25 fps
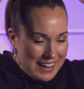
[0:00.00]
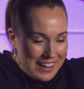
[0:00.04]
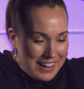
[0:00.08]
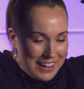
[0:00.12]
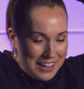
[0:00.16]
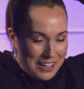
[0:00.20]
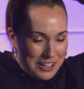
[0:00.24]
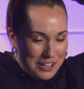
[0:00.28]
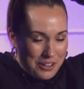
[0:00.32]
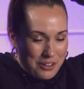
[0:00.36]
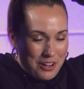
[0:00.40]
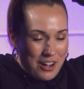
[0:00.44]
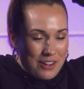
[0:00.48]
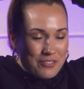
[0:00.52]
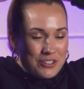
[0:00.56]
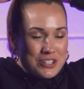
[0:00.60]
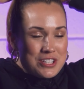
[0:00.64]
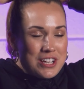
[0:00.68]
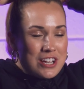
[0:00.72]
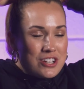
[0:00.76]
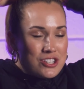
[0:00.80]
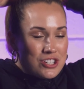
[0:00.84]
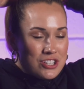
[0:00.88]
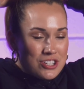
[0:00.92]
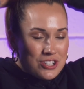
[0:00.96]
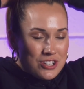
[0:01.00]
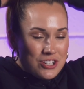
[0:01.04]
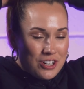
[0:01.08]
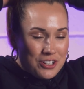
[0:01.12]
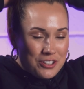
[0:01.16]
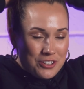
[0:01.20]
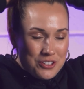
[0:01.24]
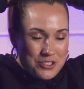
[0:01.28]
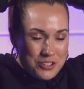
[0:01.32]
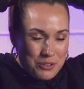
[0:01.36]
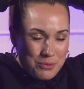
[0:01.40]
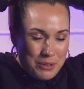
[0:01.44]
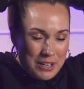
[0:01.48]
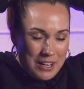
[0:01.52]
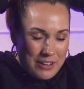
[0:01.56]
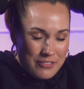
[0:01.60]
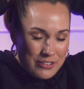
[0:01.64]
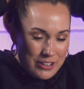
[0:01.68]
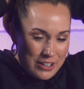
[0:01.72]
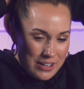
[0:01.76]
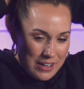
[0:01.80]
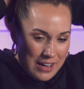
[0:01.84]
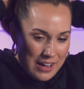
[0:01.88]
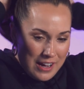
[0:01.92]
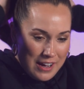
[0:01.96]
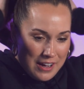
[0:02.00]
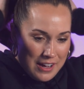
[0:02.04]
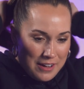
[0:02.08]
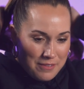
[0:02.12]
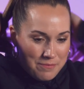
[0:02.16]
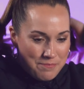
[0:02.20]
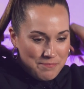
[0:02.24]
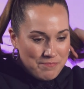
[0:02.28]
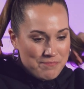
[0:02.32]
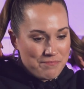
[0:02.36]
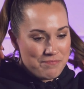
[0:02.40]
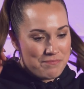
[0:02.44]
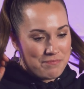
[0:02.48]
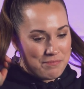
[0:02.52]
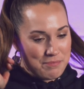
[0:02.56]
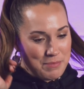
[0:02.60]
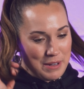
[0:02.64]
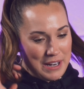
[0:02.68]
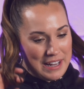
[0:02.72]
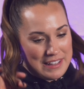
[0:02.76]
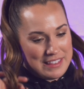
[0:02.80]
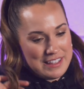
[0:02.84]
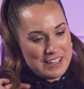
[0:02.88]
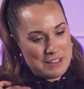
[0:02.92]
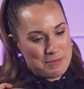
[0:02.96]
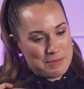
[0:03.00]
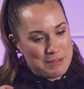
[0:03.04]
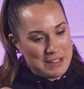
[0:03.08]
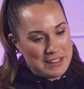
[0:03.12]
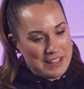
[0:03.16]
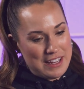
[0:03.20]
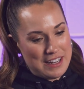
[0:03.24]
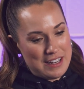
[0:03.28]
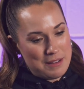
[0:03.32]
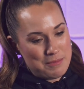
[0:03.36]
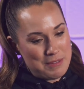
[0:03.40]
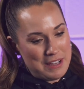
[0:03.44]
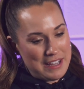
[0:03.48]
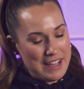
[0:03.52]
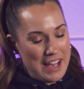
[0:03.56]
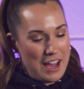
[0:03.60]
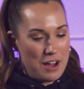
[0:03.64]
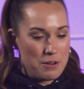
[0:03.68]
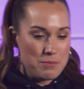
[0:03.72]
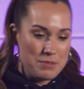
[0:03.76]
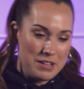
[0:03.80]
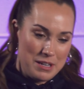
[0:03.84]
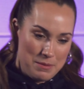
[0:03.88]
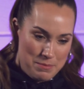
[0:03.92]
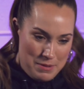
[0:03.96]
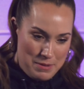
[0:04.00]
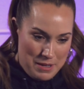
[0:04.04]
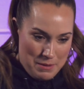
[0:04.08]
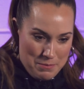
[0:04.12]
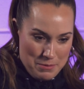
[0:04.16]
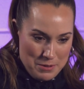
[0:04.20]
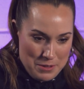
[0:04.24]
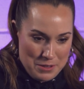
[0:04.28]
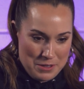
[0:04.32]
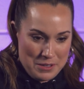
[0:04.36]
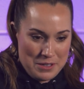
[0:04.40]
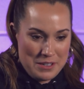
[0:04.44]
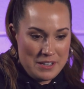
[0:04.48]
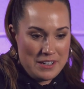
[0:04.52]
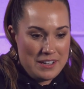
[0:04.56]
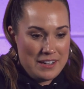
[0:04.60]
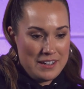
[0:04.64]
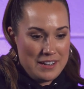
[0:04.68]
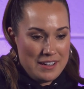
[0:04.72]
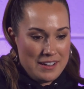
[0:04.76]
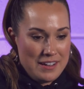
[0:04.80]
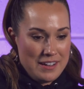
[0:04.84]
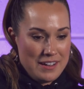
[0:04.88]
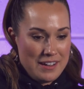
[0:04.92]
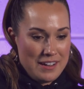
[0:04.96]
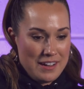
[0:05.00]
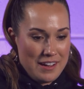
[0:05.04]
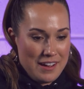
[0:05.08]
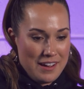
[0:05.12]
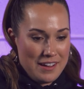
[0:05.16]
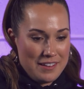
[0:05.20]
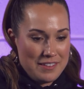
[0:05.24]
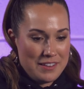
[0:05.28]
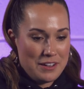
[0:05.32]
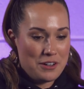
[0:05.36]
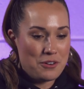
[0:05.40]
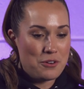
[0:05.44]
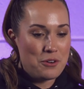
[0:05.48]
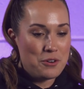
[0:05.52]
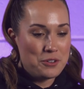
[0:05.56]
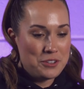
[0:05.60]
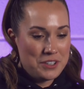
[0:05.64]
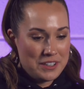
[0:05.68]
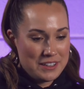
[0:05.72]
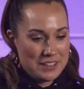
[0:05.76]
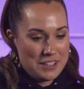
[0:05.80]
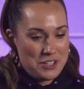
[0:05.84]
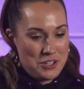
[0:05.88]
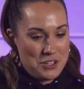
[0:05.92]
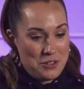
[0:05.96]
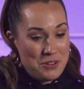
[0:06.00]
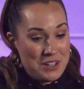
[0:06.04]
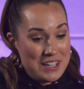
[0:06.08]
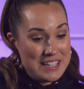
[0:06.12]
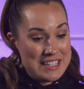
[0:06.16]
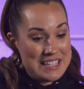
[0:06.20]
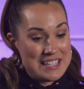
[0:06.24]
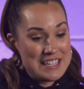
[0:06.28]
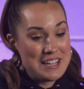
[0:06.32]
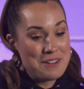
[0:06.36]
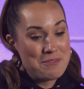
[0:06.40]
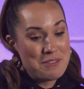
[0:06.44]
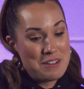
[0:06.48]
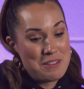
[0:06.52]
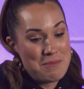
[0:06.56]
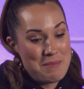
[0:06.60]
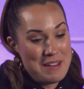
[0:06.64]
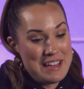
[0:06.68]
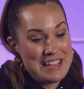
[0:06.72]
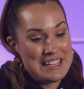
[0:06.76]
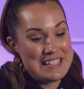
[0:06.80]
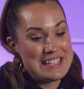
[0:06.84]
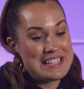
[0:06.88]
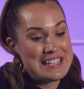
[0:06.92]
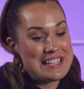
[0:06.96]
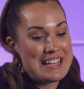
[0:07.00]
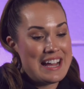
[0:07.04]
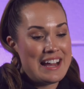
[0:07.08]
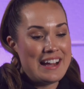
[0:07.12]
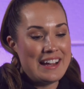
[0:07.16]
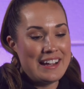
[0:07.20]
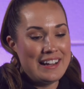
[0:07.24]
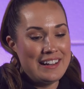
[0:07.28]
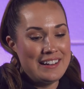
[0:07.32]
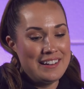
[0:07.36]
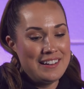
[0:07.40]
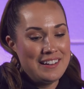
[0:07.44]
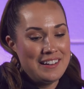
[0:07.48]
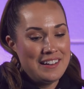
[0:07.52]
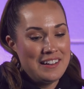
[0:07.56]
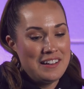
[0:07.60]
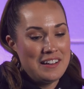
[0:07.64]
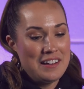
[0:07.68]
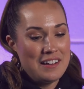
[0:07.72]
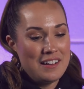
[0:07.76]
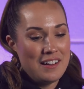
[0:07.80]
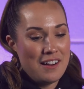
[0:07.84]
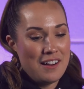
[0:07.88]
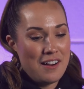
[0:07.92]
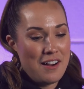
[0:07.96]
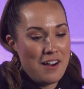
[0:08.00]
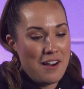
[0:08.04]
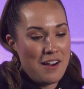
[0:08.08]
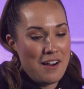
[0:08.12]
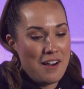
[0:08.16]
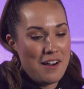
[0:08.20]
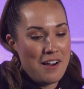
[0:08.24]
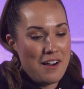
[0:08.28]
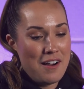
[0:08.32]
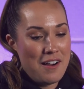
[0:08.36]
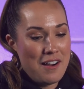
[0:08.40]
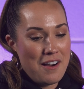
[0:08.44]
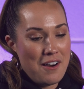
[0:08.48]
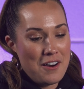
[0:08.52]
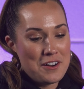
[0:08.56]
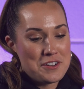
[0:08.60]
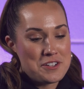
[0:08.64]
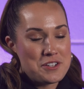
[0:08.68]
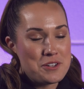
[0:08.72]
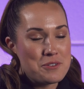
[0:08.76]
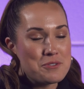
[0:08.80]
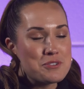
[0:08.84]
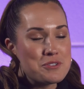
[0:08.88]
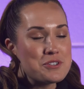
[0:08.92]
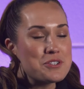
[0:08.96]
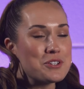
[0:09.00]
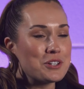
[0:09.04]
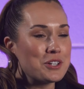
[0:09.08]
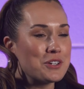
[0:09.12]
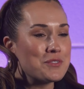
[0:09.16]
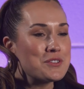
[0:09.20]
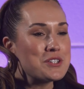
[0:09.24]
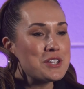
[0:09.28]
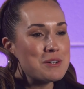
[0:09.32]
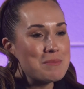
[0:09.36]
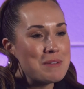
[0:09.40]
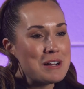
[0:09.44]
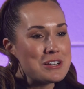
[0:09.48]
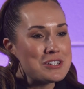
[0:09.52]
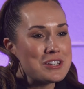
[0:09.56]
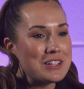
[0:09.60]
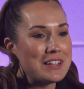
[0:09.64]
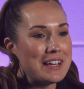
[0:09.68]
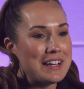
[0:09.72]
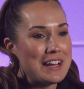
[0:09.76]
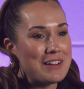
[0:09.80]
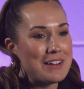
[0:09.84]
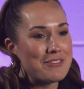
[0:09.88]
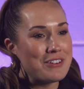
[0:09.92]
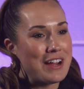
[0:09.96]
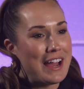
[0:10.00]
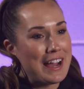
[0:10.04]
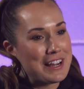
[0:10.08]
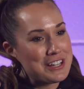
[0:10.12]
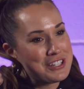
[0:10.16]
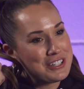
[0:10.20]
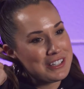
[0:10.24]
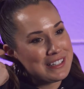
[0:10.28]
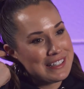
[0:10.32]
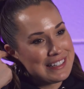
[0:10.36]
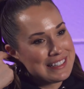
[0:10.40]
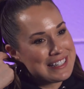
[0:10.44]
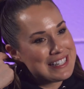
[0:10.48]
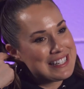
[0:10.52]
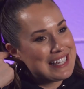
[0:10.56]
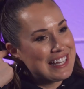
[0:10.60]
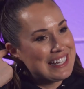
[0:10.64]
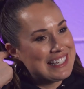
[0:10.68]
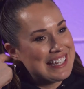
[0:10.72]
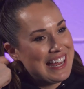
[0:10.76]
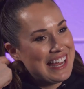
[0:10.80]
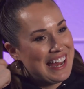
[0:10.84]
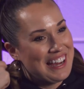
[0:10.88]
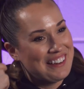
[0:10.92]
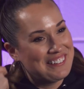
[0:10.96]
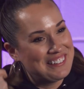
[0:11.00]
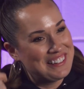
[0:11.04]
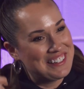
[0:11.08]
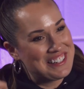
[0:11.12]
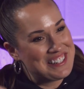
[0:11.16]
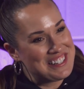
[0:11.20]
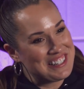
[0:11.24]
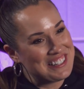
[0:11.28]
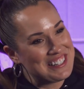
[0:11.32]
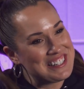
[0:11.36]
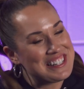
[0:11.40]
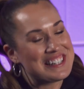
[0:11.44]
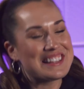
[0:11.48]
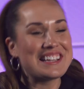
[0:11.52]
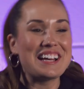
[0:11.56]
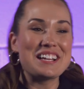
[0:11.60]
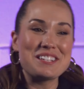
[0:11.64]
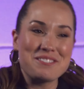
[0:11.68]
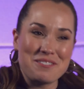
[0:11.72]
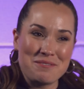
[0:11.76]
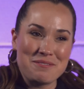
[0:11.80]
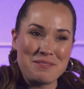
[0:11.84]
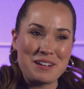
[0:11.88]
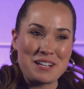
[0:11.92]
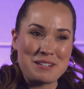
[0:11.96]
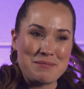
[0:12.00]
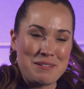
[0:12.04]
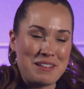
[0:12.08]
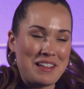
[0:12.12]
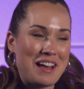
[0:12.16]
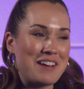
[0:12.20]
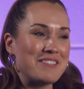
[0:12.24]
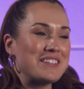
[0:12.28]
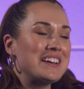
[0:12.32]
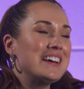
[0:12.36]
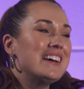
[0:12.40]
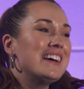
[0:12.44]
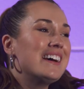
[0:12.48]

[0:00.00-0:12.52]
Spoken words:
it, conversation starters or whatever. But I think about that and I'm like, how many people that are holding the you can sit with me sign also serve so much that they never actually get to sit down at church? That's what makes me laugh.